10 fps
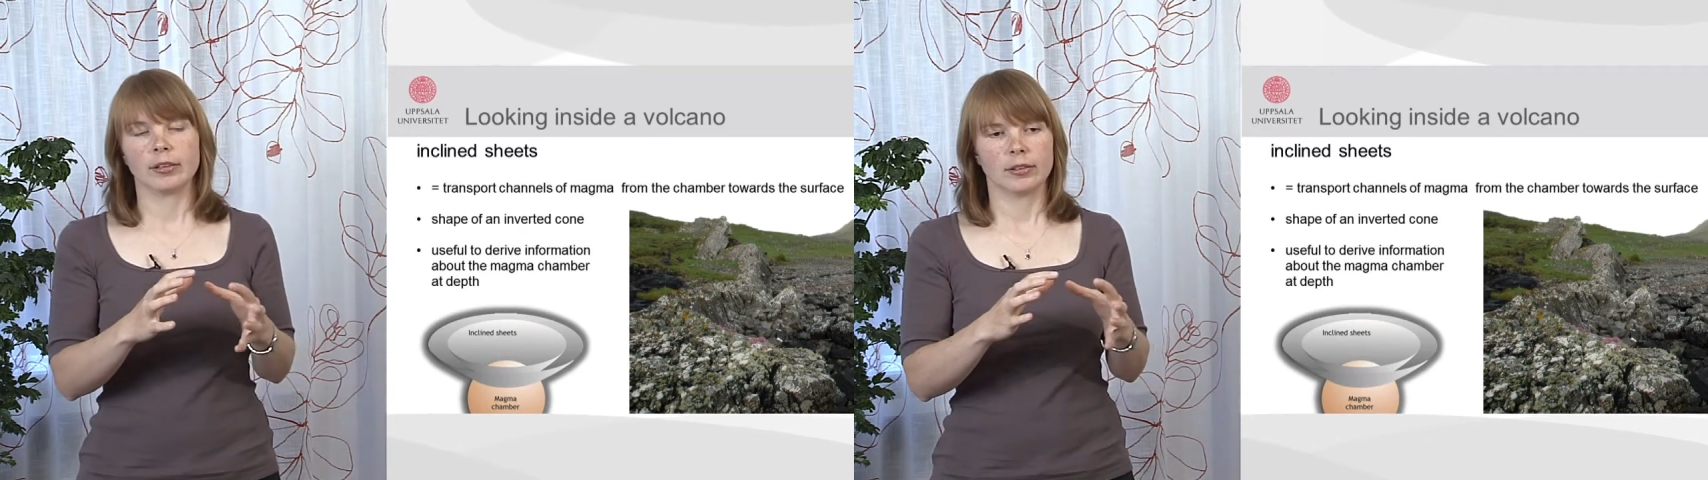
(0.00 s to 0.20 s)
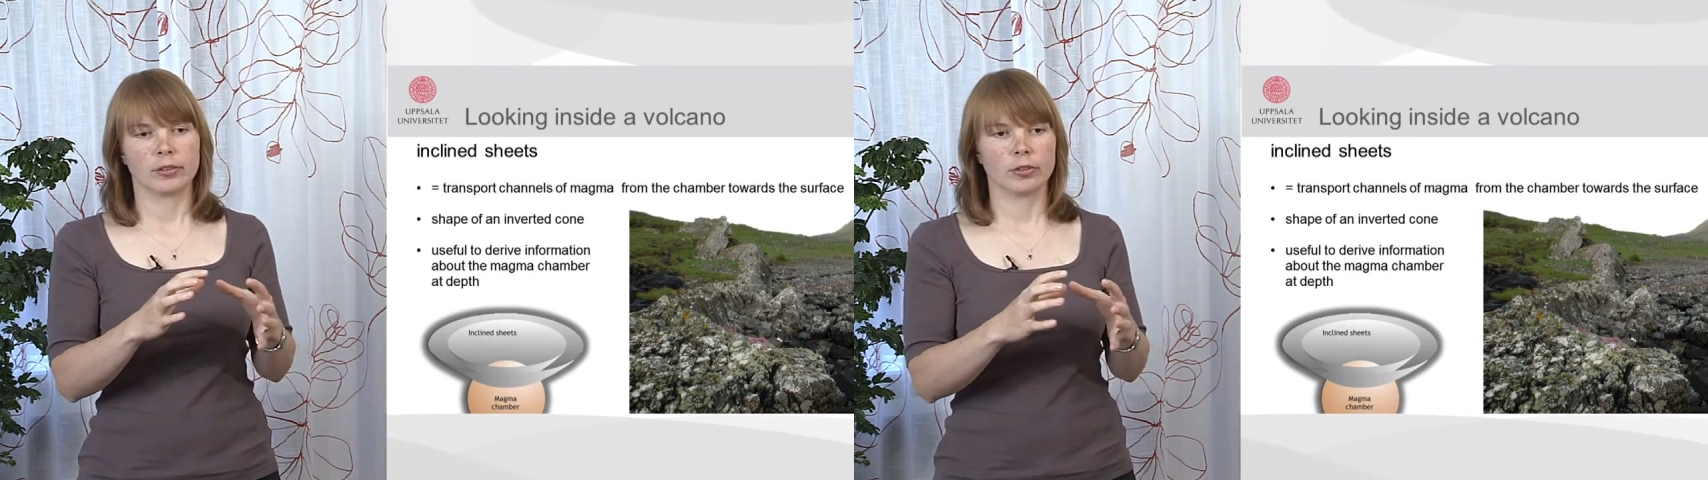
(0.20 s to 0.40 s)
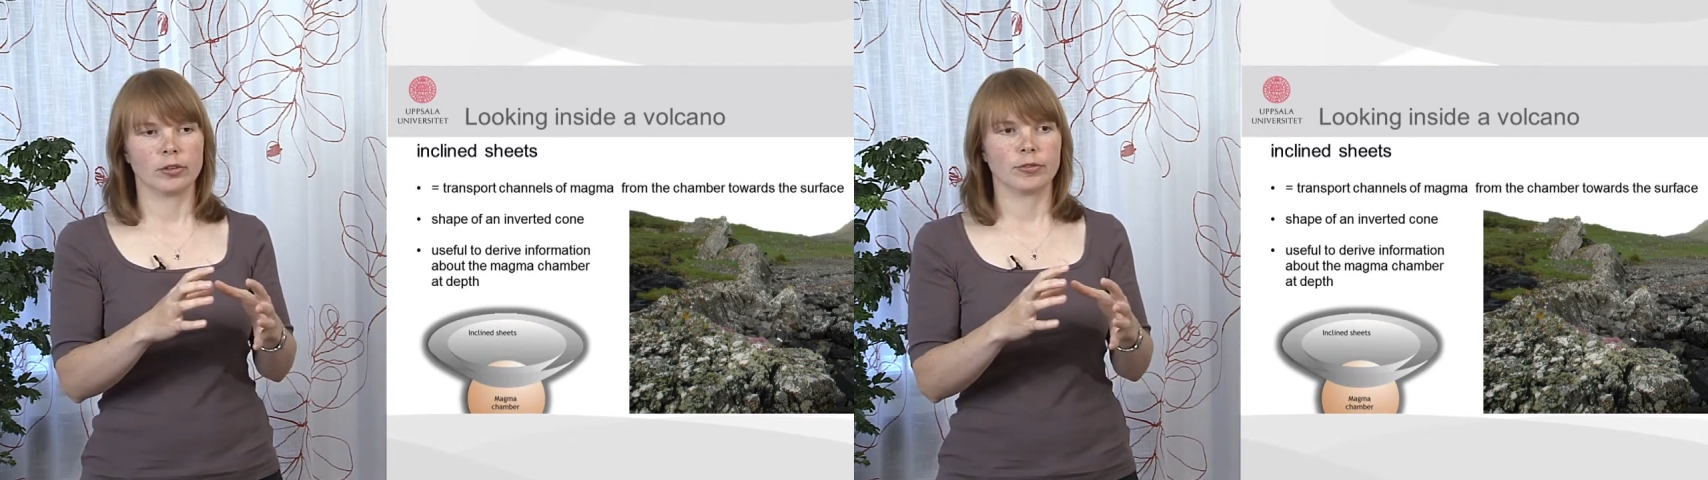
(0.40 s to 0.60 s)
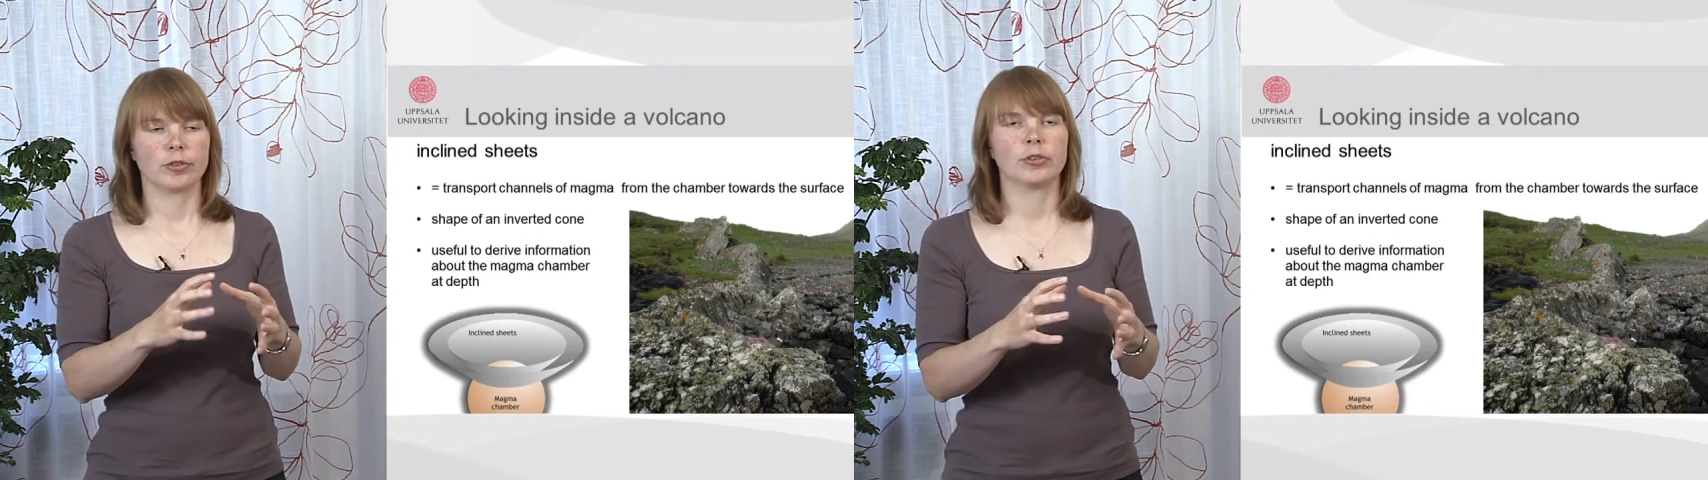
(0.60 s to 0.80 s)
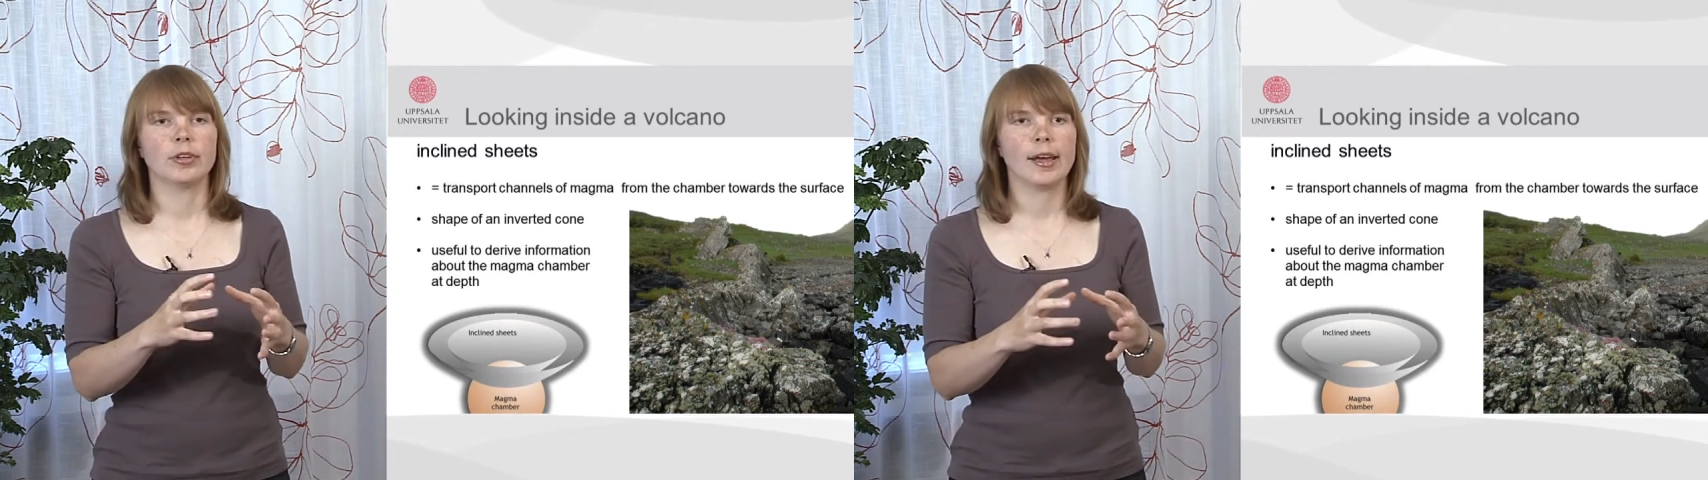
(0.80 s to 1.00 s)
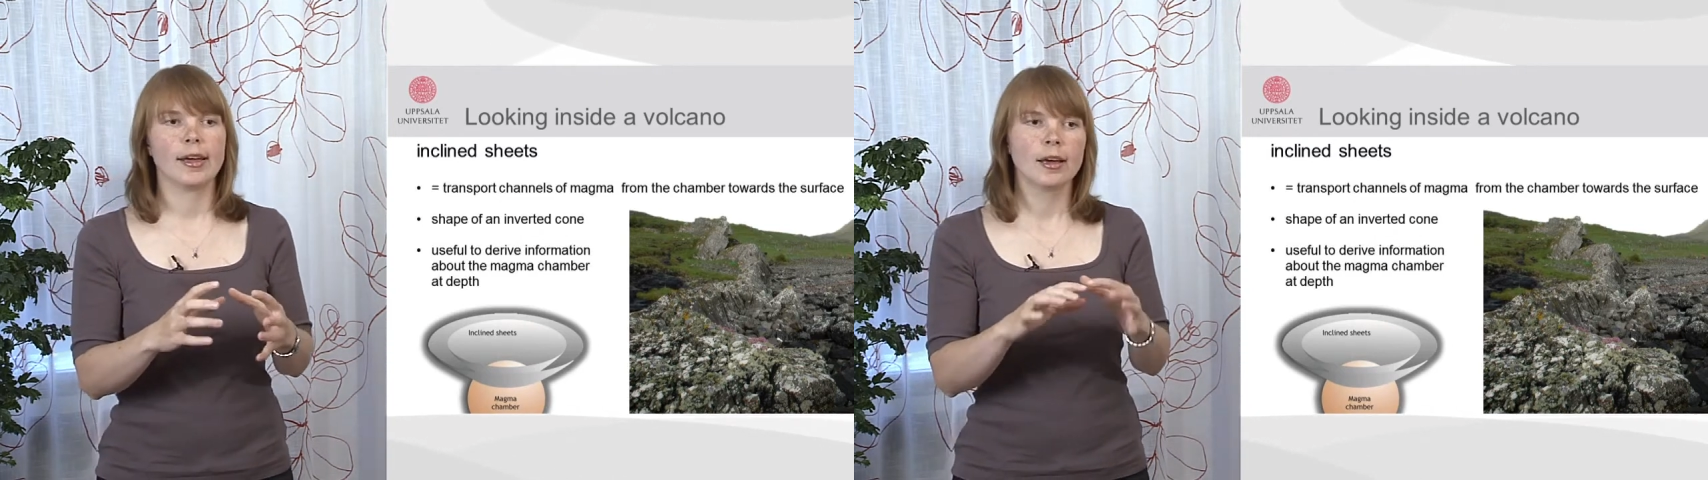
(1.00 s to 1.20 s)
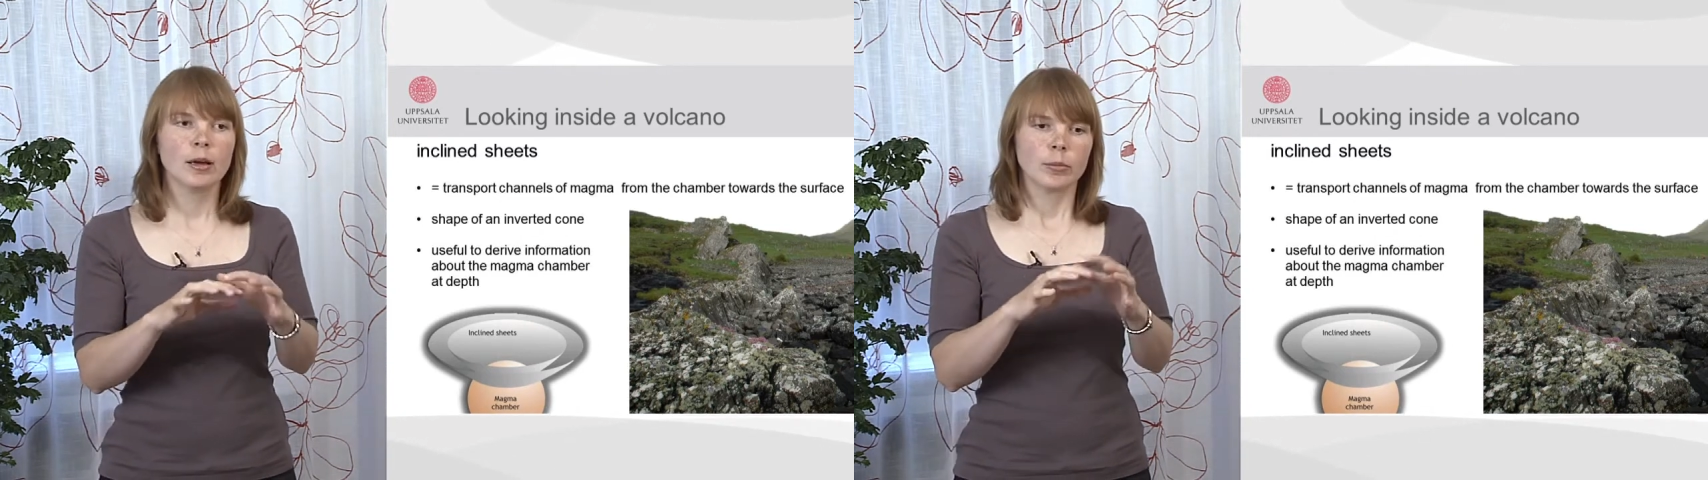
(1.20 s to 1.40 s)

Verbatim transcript: the surface today,